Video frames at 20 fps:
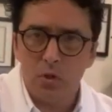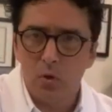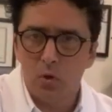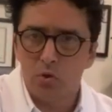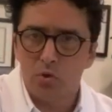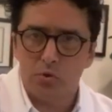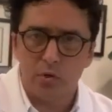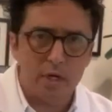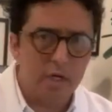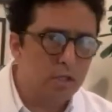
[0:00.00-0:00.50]

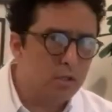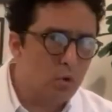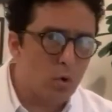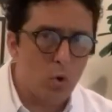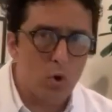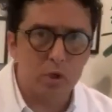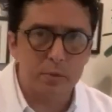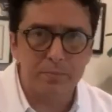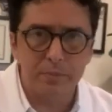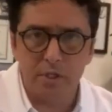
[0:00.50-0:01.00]
or the regular
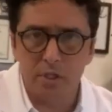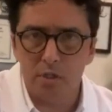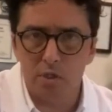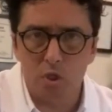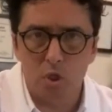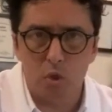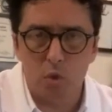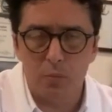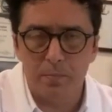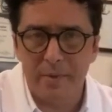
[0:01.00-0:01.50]
oatmeal
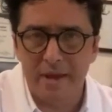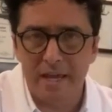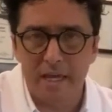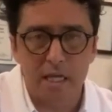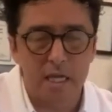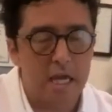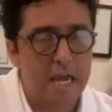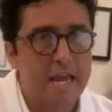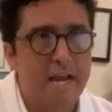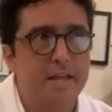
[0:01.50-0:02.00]
you
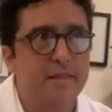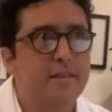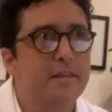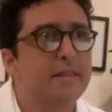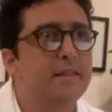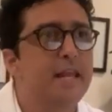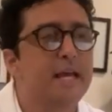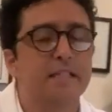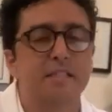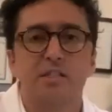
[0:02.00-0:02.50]
make,
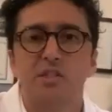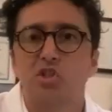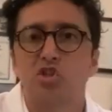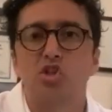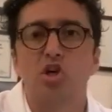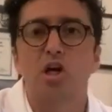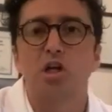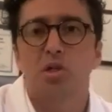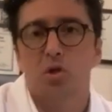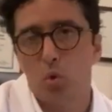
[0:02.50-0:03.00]
anything that's
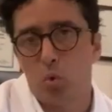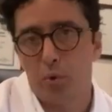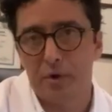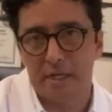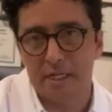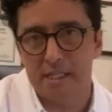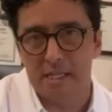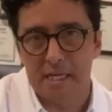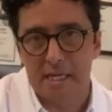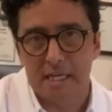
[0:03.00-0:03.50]
done
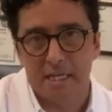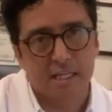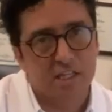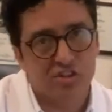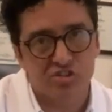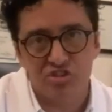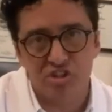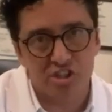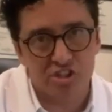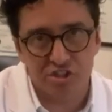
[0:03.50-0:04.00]
quickly
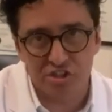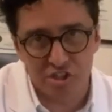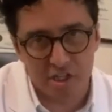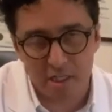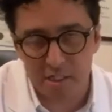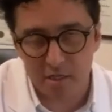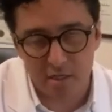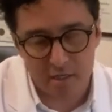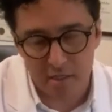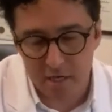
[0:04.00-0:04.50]
is
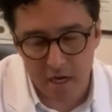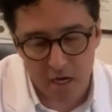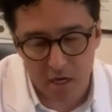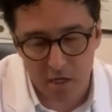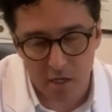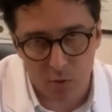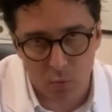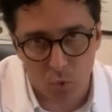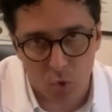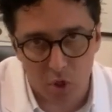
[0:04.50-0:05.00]
just not
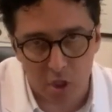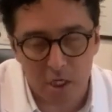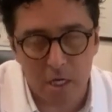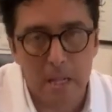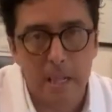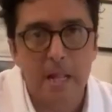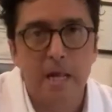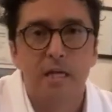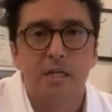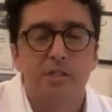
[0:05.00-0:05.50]
going to
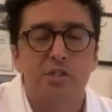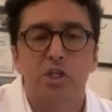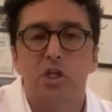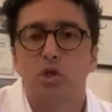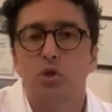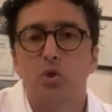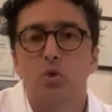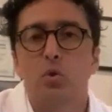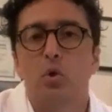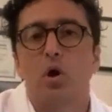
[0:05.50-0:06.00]
work. So
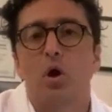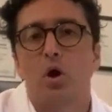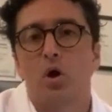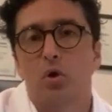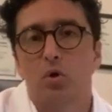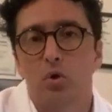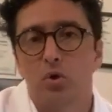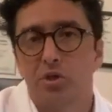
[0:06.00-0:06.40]
you are